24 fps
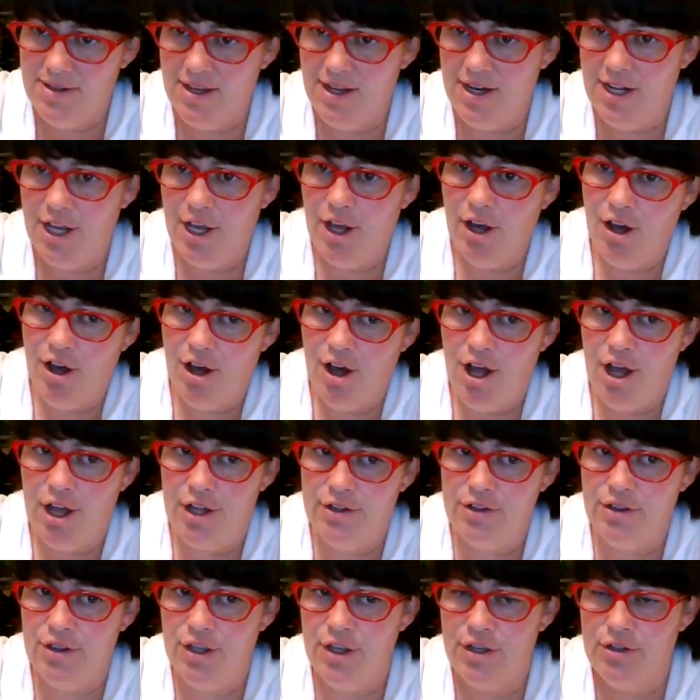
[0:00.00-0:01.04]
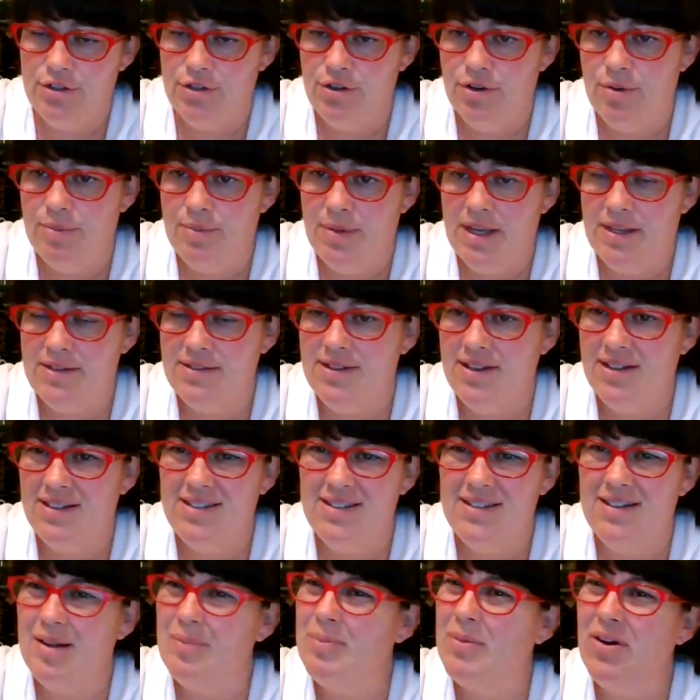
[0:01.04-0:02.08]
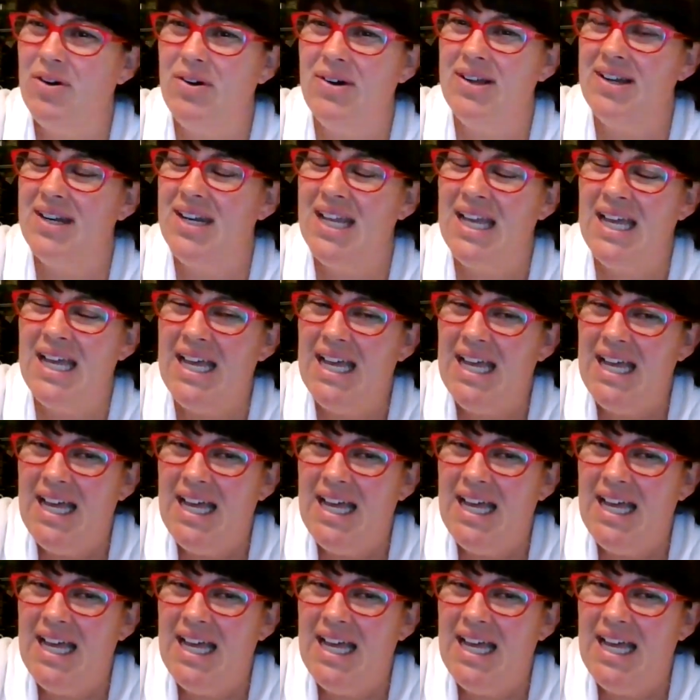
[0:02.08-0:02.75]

getting caught and things don't make sense. And I'm going,